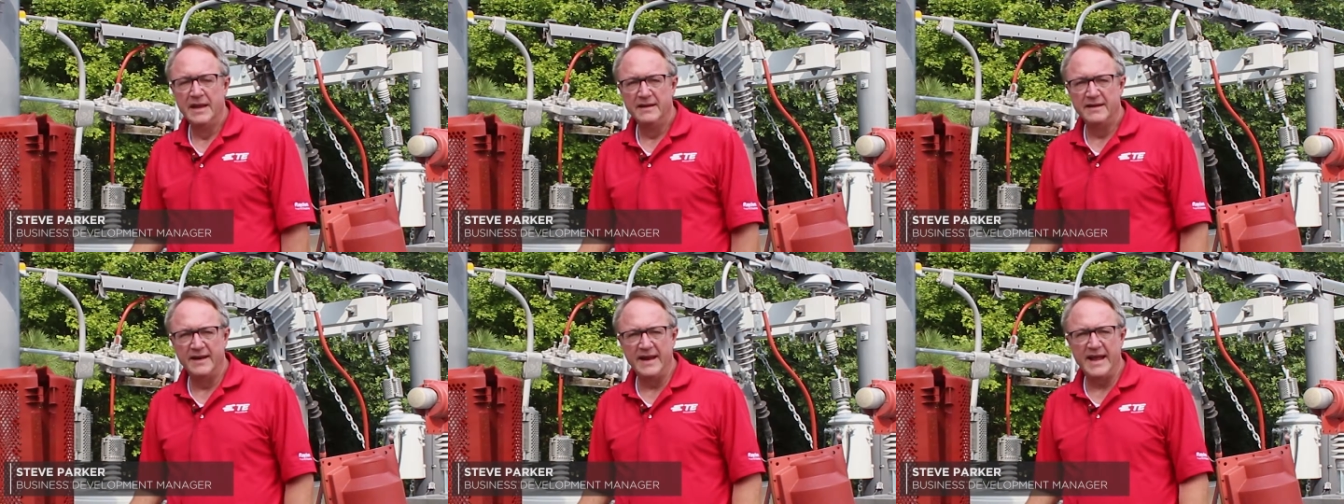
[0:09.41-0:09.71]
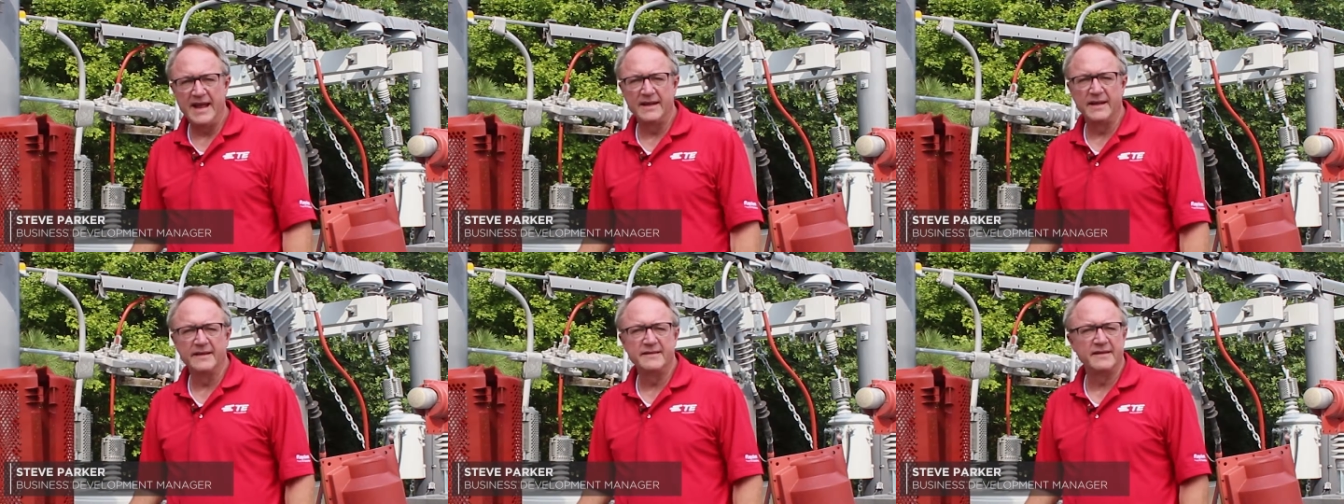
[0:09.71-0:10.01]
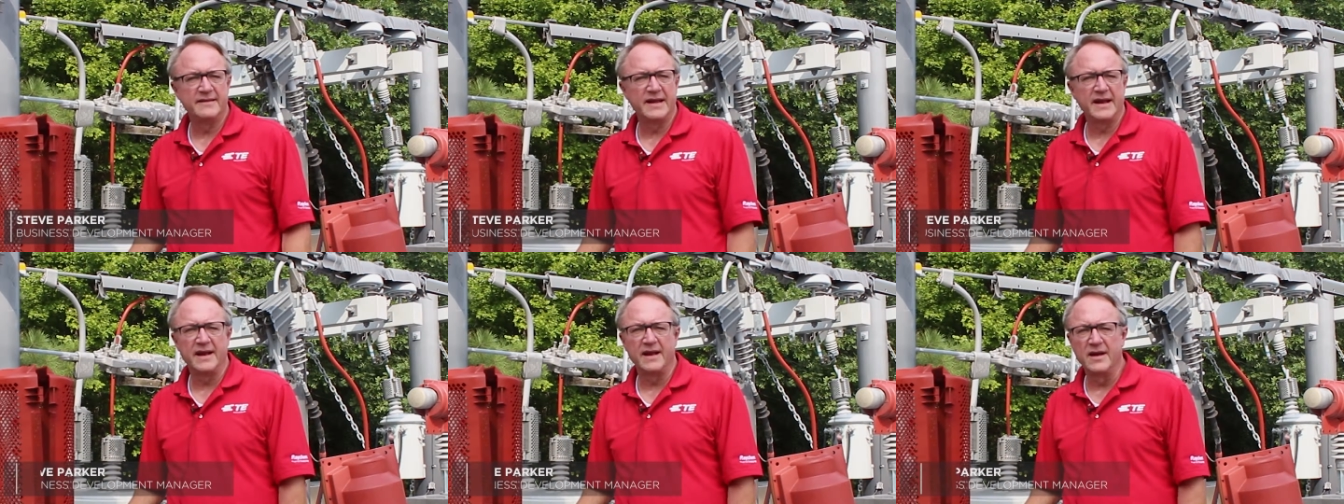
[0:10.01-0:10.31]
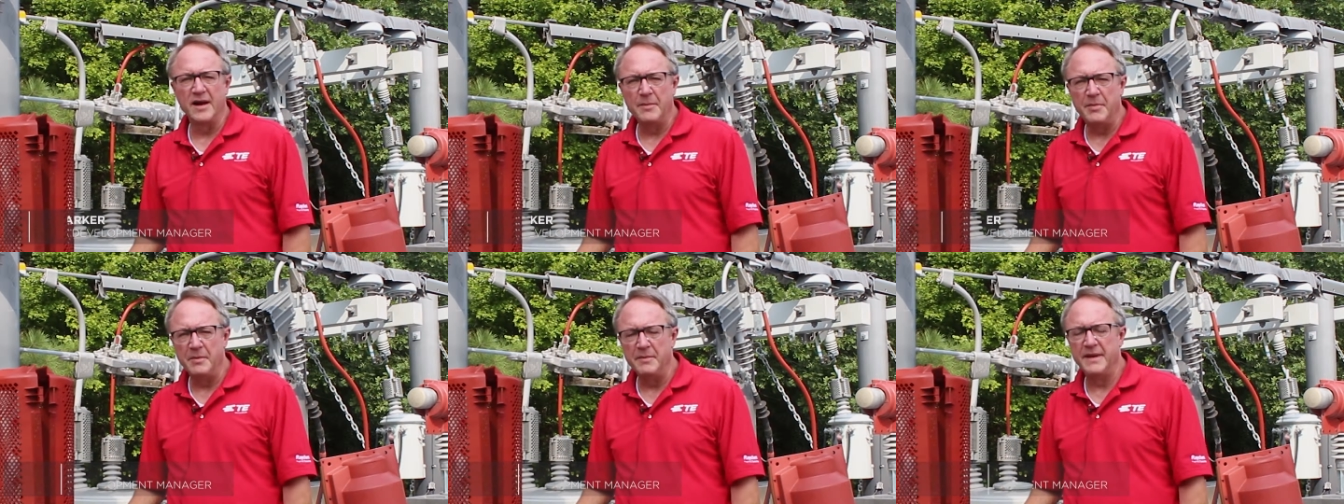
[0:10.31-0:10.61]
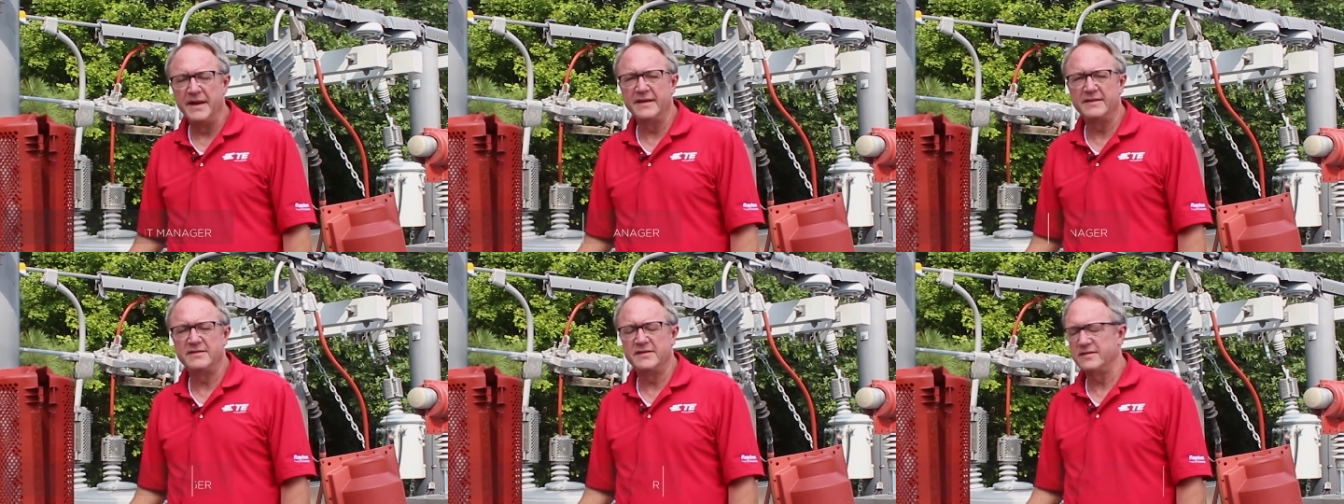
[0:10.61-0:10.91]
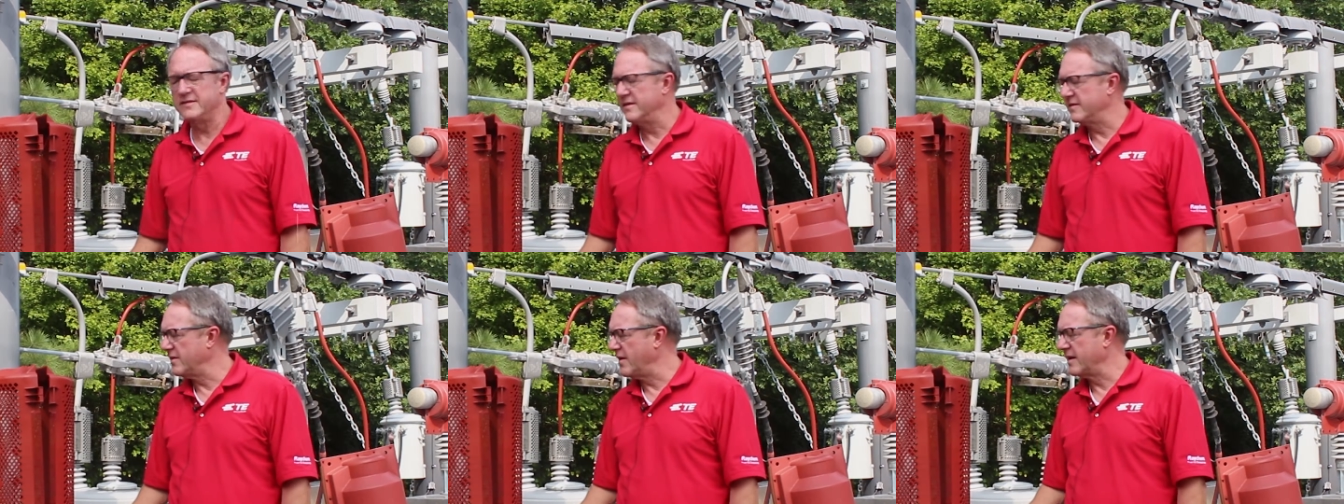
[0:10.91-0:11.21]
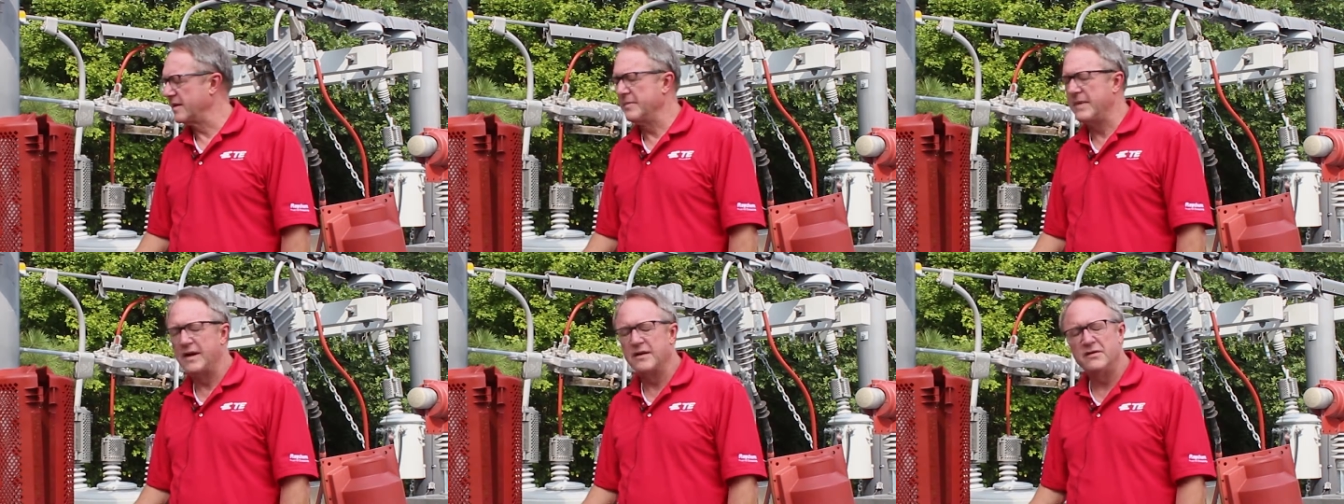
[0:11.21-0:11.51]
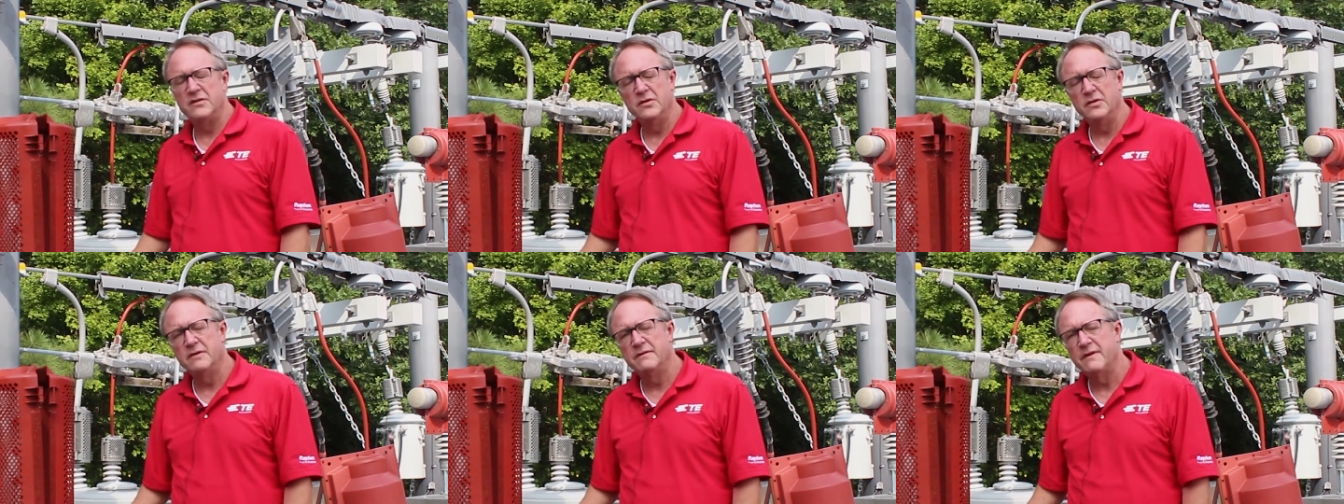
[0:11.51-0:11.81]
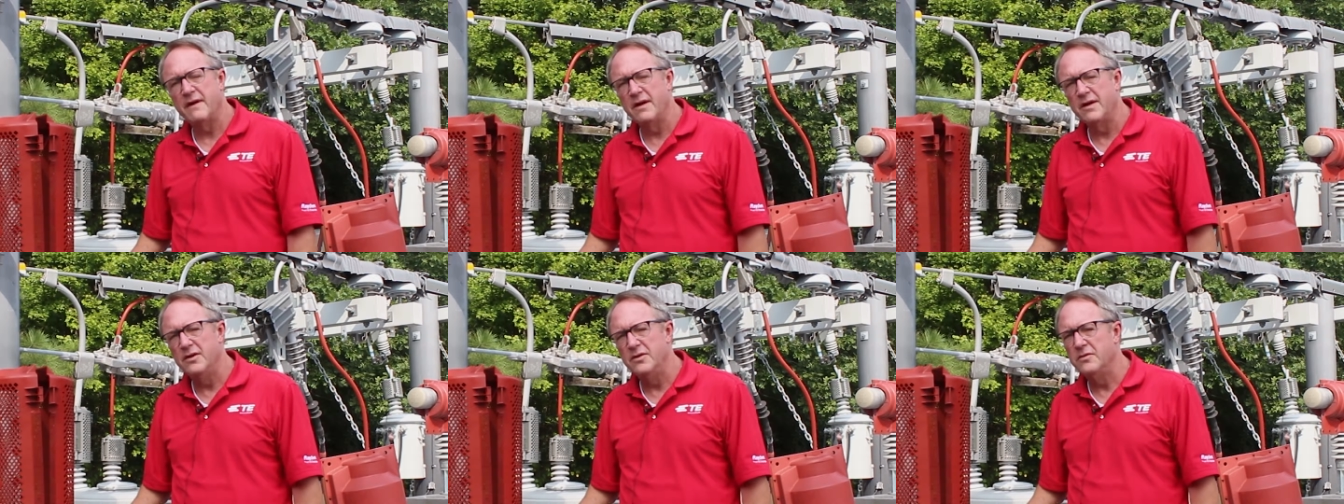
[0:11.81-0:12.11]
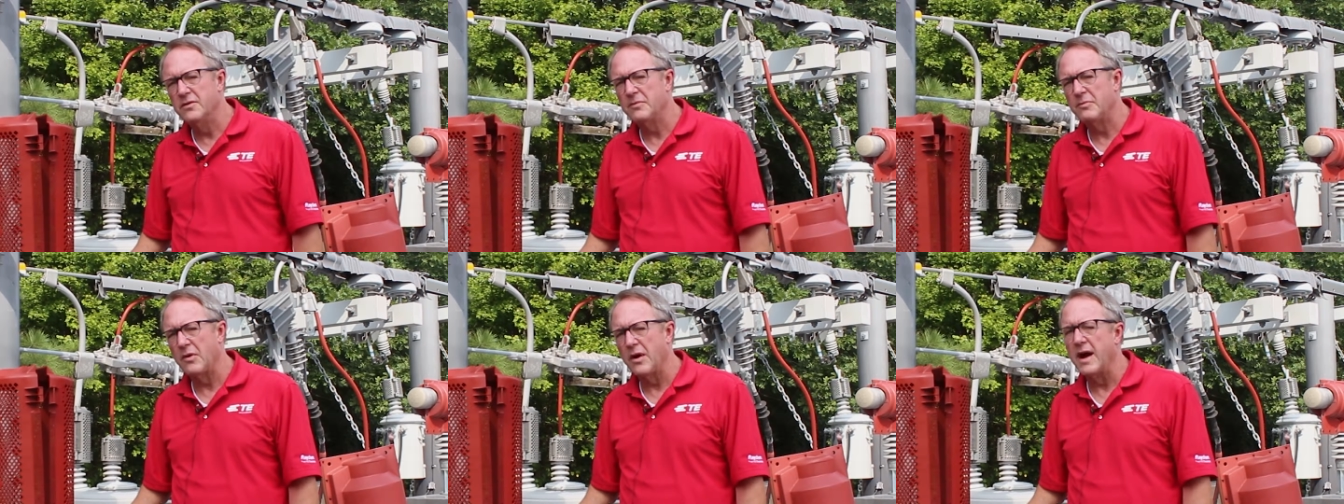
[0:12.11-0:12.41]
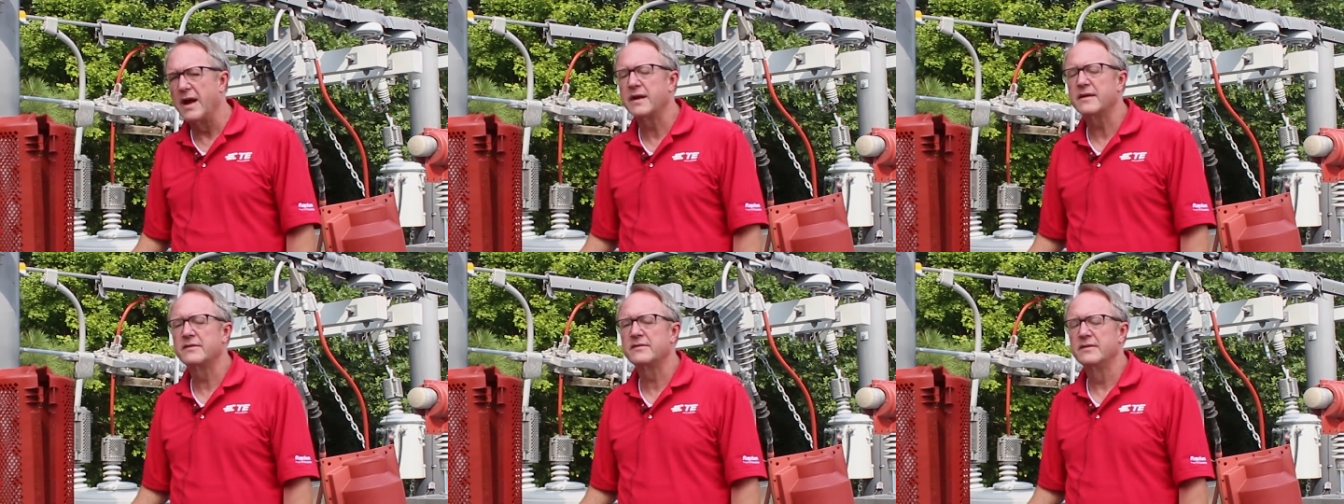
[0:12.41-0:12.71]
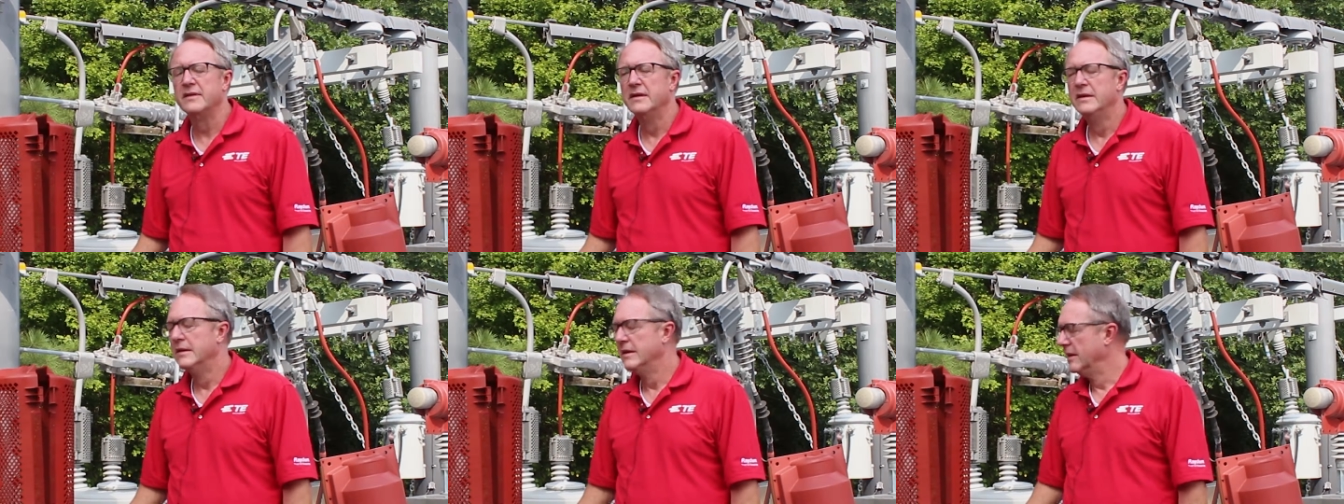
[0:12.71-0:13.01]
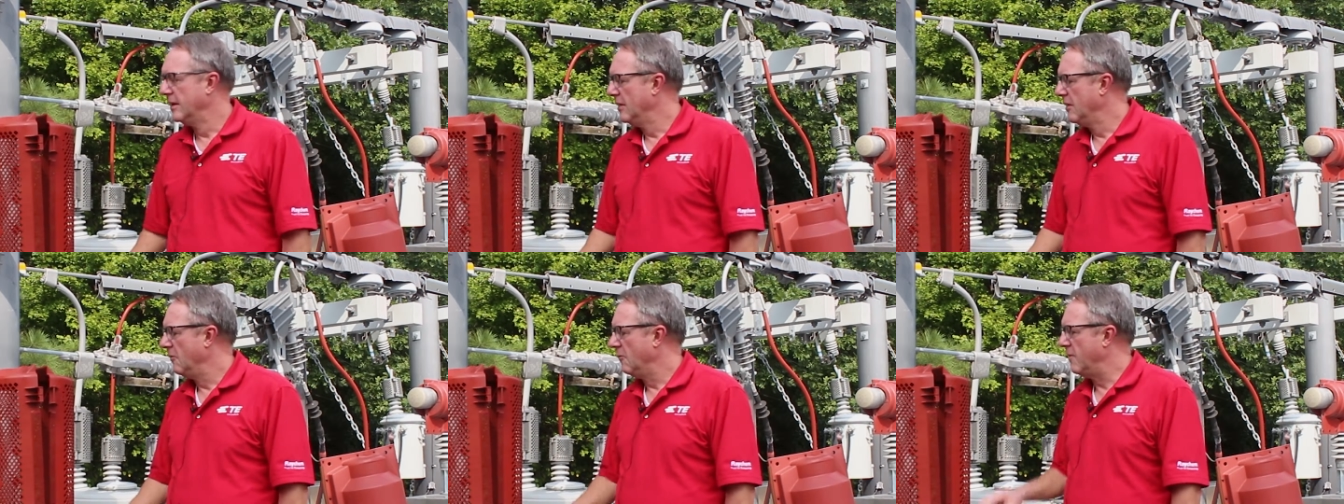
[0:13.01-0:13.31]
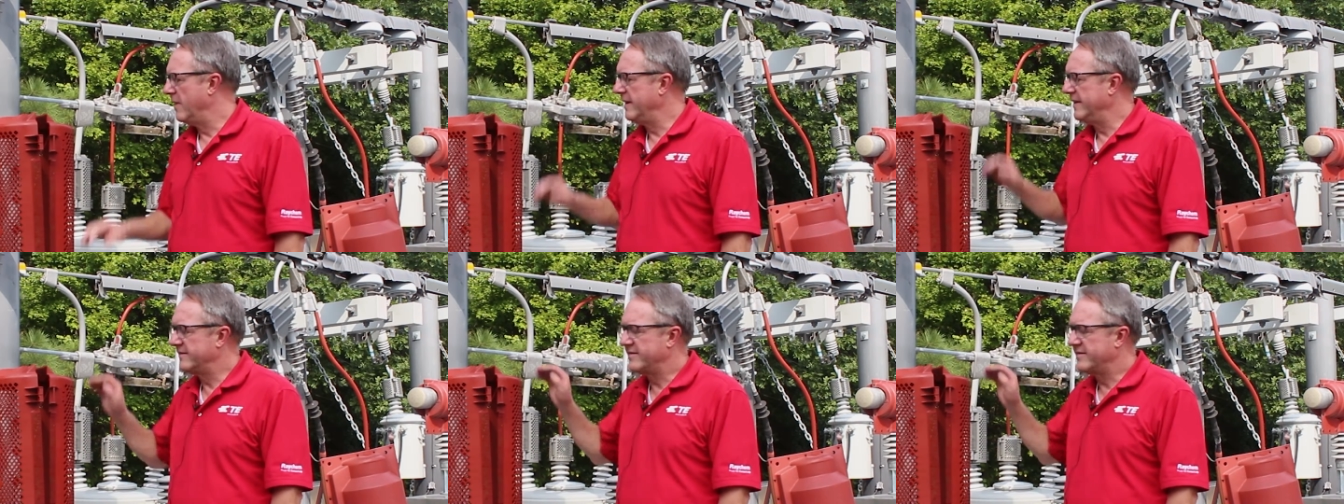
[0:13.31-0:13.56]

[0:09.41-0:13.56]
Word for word: Today I'd like to take a couple minutes just to talk about two of our newer products. One